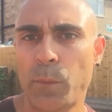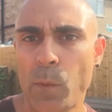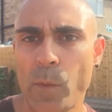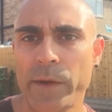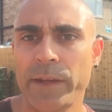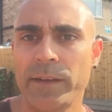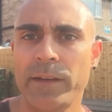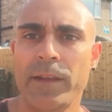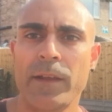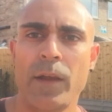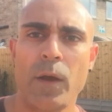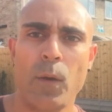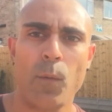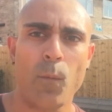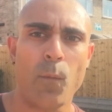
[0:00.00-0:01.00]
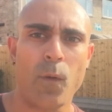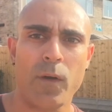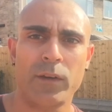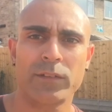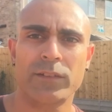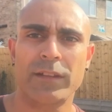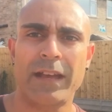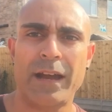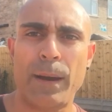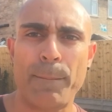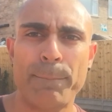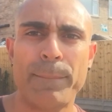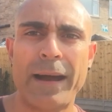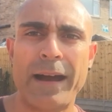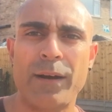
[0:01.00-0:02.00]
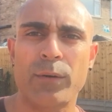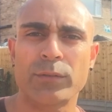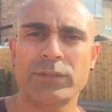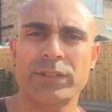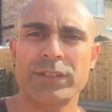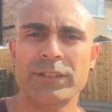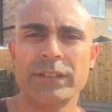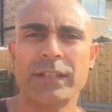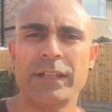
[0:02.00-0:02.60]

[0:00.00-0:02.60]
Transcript: point was about